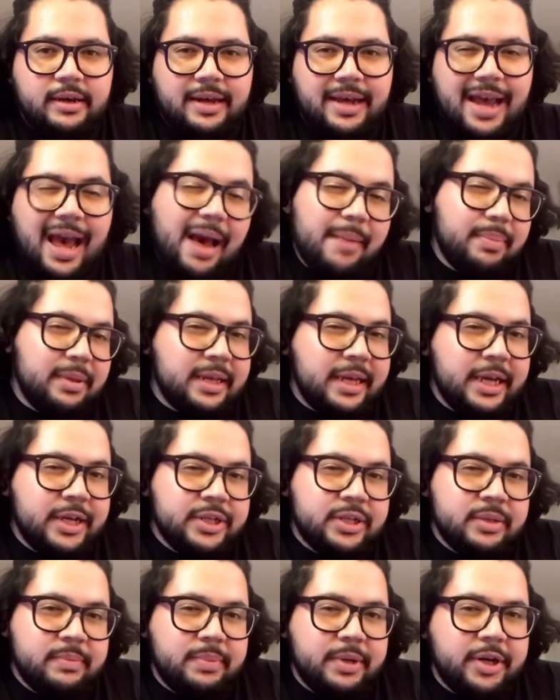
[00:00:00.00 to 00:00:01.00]

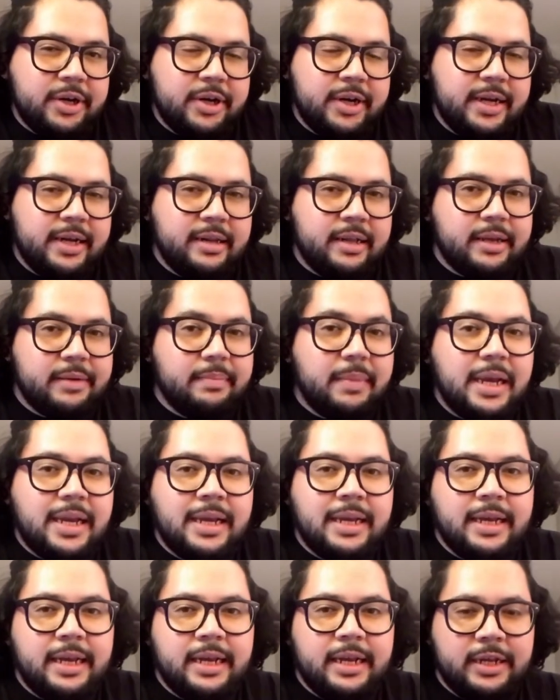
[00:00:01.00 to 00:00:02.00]
application period, like
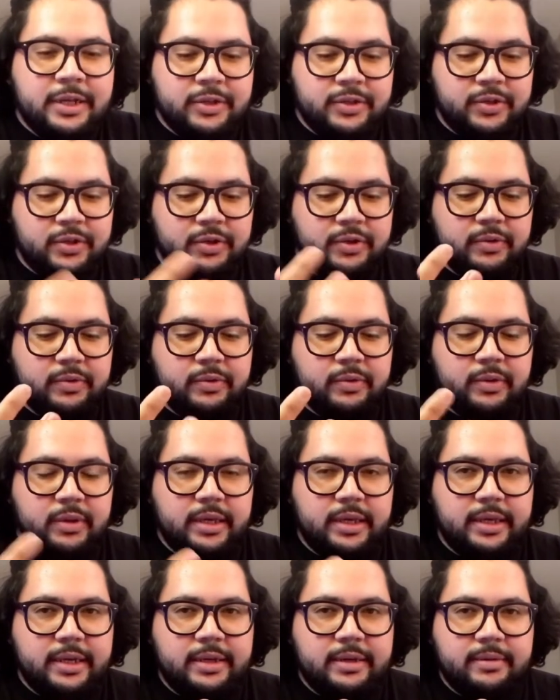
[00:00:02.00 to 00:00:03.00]
making it into
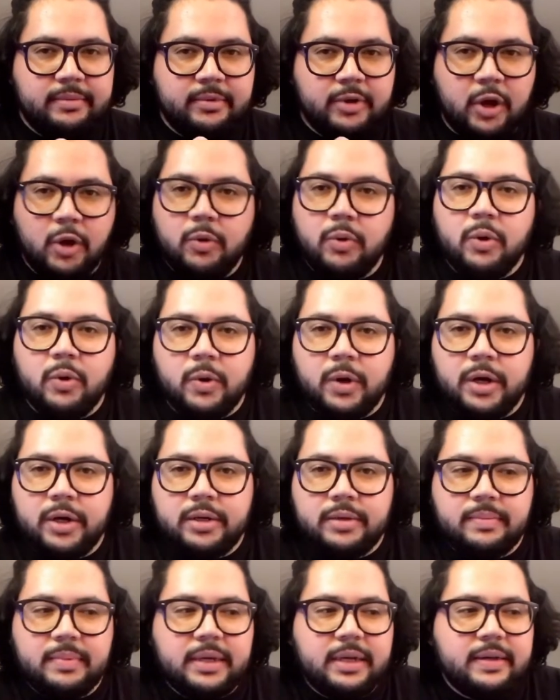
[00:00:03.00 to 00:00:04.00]
the cohort.
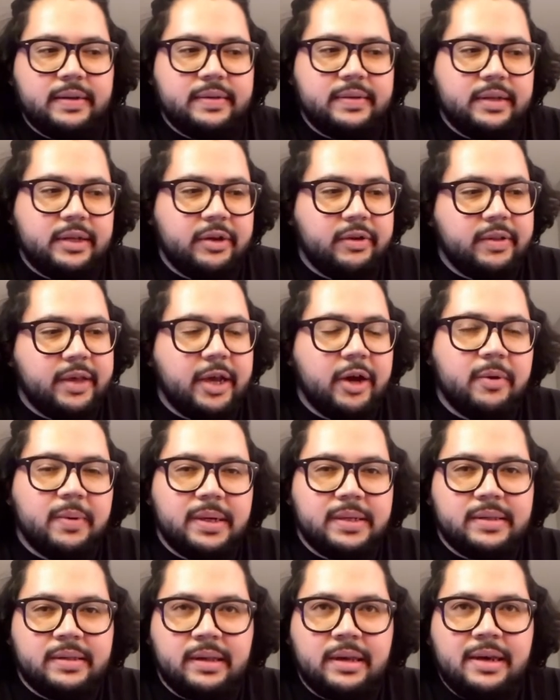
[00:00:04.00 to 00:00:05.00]
Because, you know, they
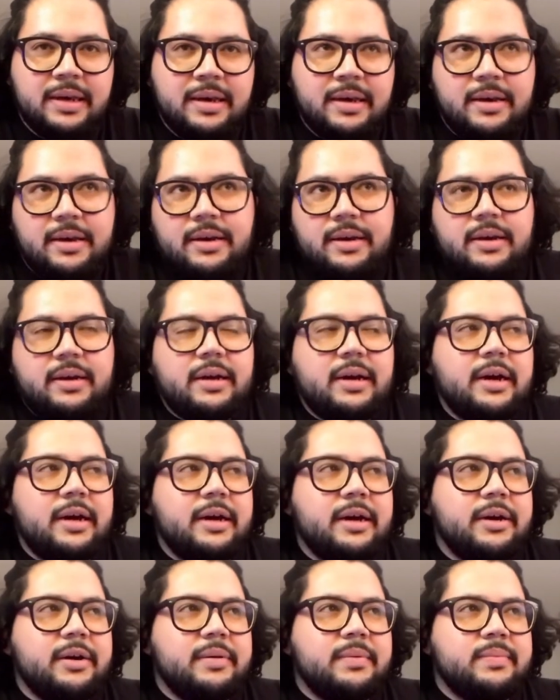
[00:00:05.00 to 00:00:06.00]
always
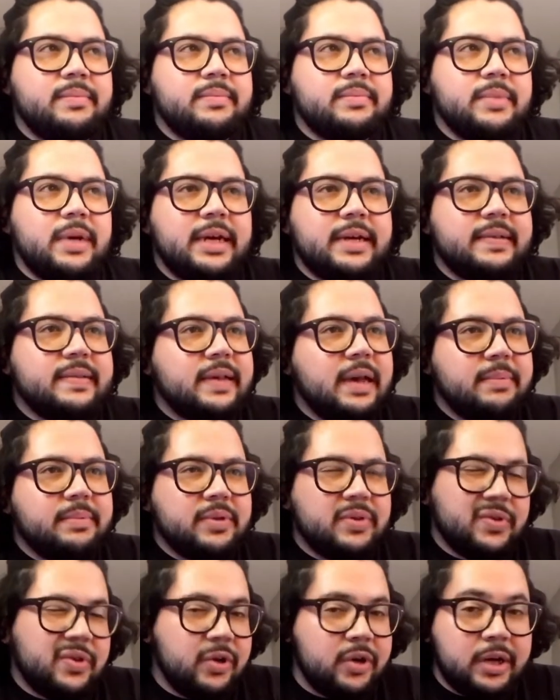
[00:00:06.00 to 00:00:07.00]
um, accept a
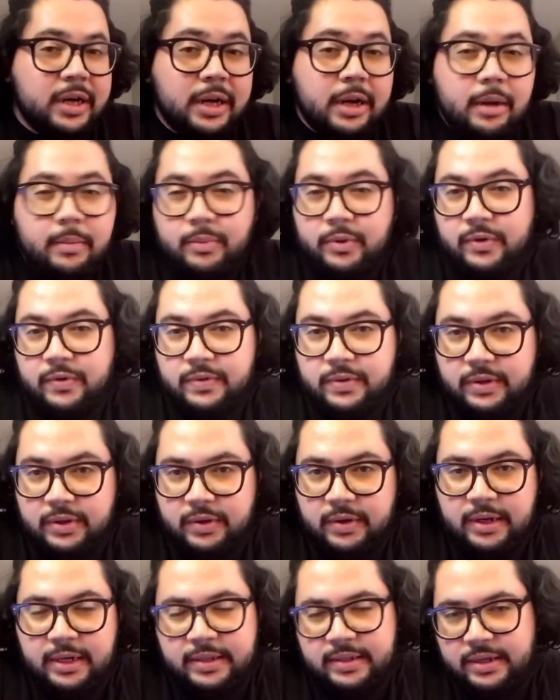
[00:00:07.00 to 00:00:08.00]
certain number of
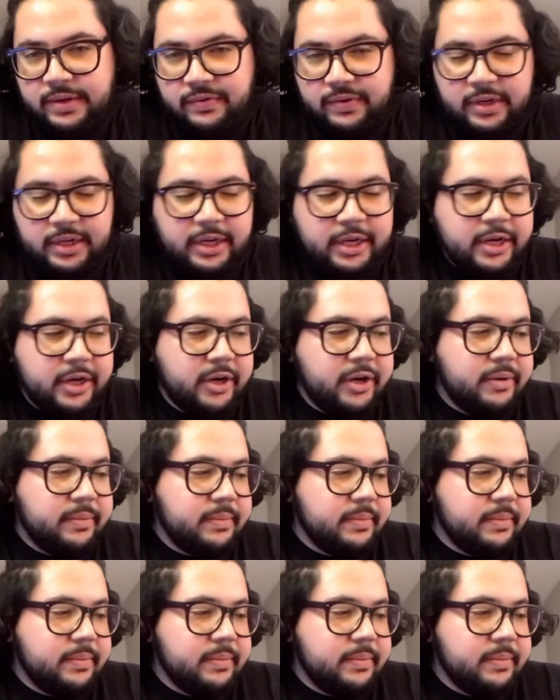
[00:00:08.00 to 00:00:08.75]
students every year.